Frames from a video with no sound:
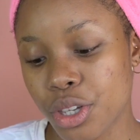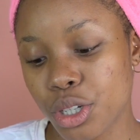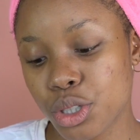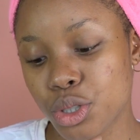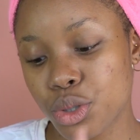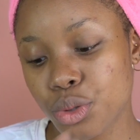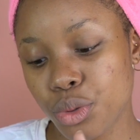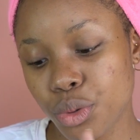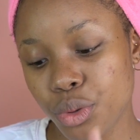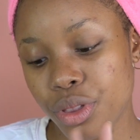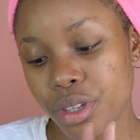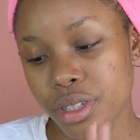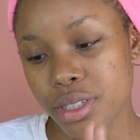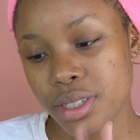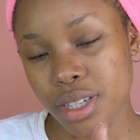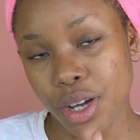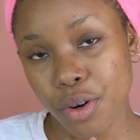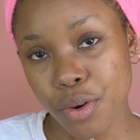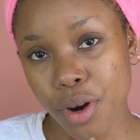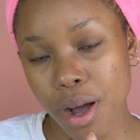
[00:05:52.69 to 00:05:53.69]
The Truth
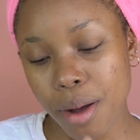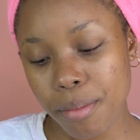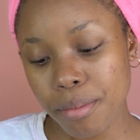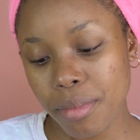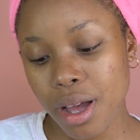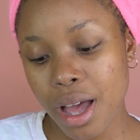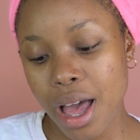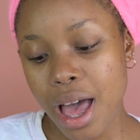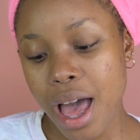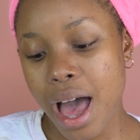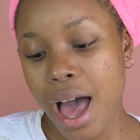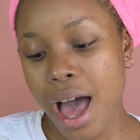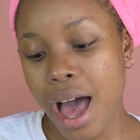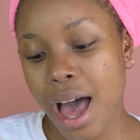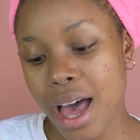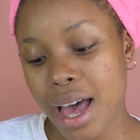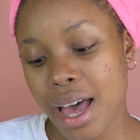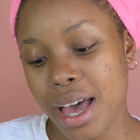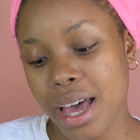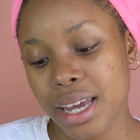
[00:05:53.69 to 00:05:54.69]
Serum,
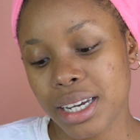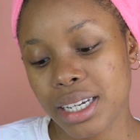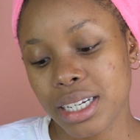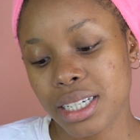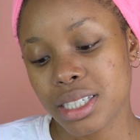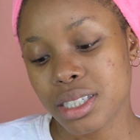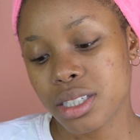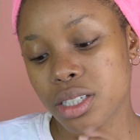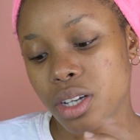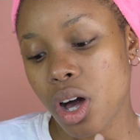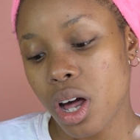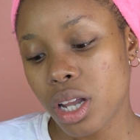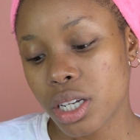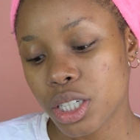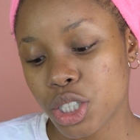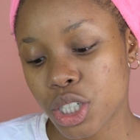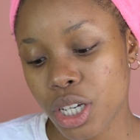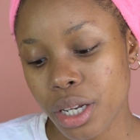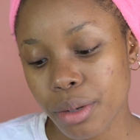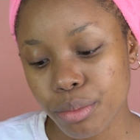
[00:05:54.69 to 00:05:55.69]
and it is
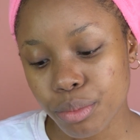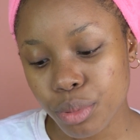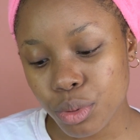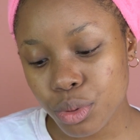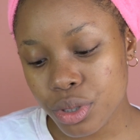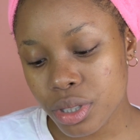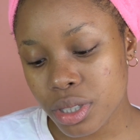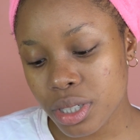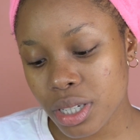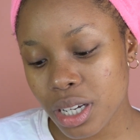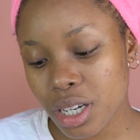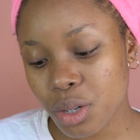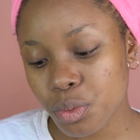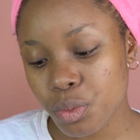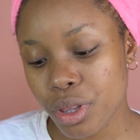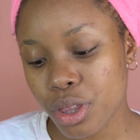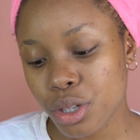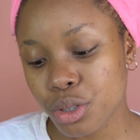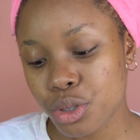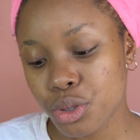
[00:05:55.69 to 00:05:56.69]
collagen boosted
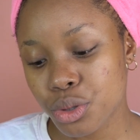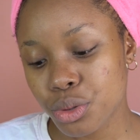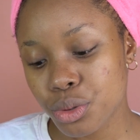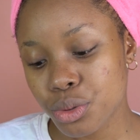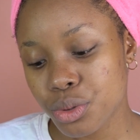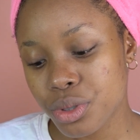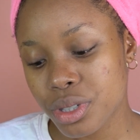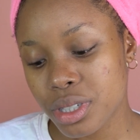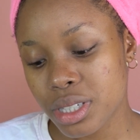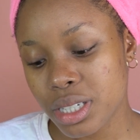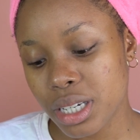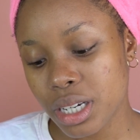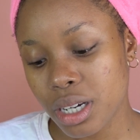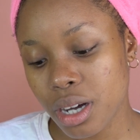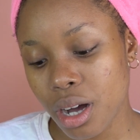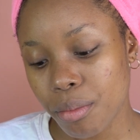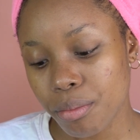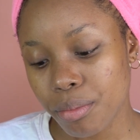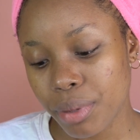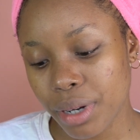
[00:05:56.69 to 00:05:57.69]
with True C
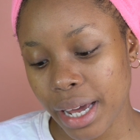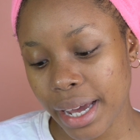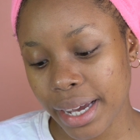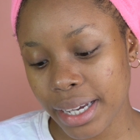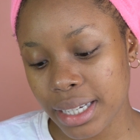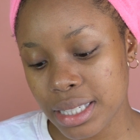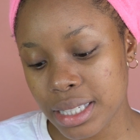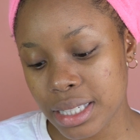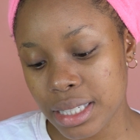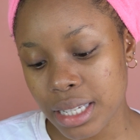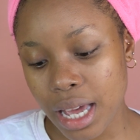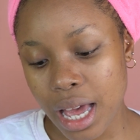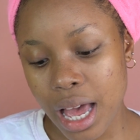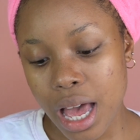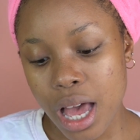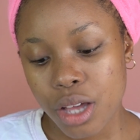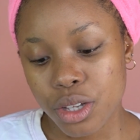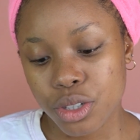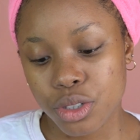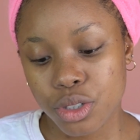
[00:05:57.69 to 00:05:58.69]
complex.
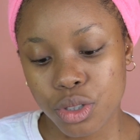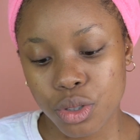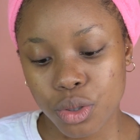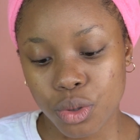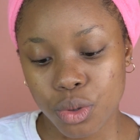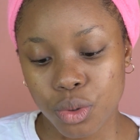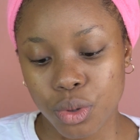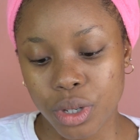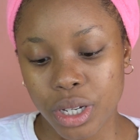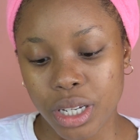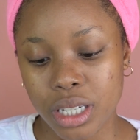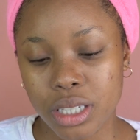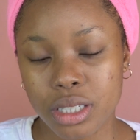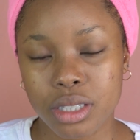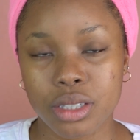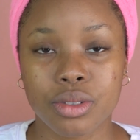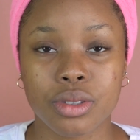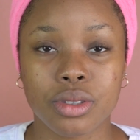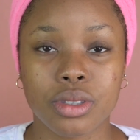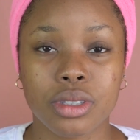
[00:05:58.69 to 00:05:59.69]
So it
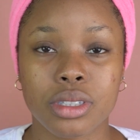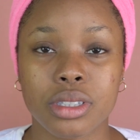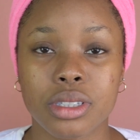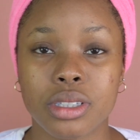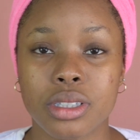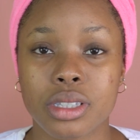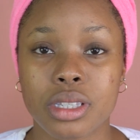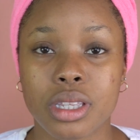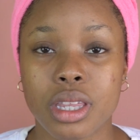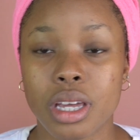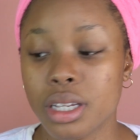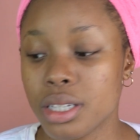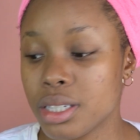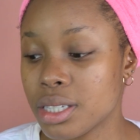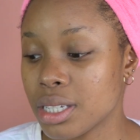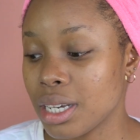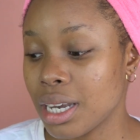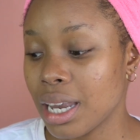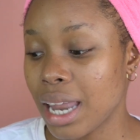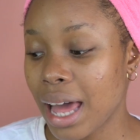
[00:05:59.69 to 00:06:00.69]
is,
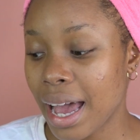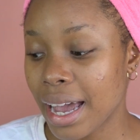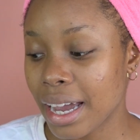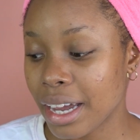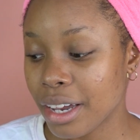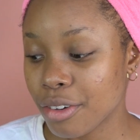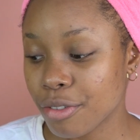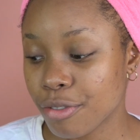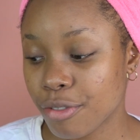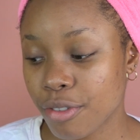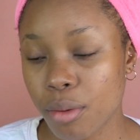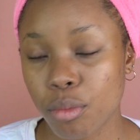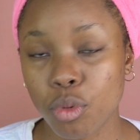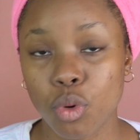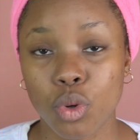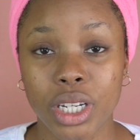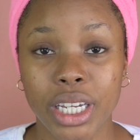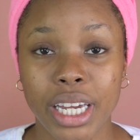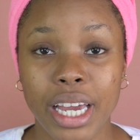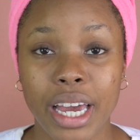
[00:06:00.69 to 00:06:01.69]
this line from
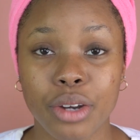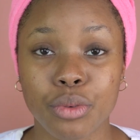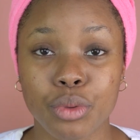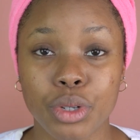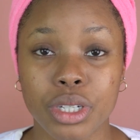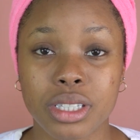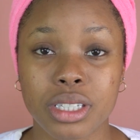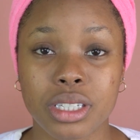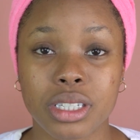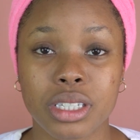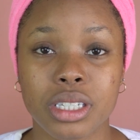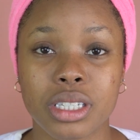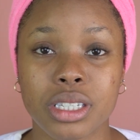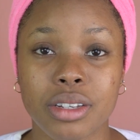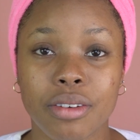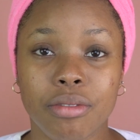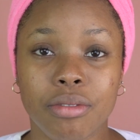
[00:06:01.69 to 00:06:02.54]
Ole Henriksen is a